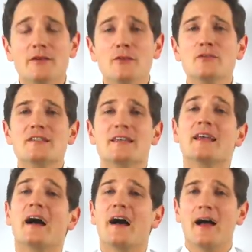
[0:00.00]

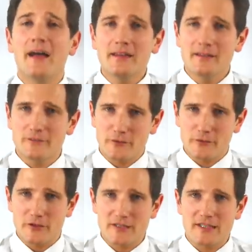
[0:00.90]
Using idle
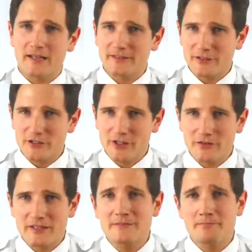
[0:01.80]
reverse at
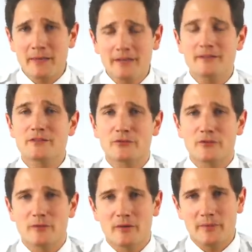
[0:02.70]
touchdown is
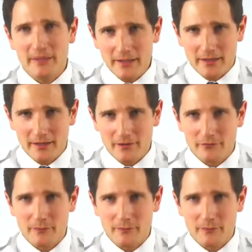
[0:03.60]
mandatory by many aircraft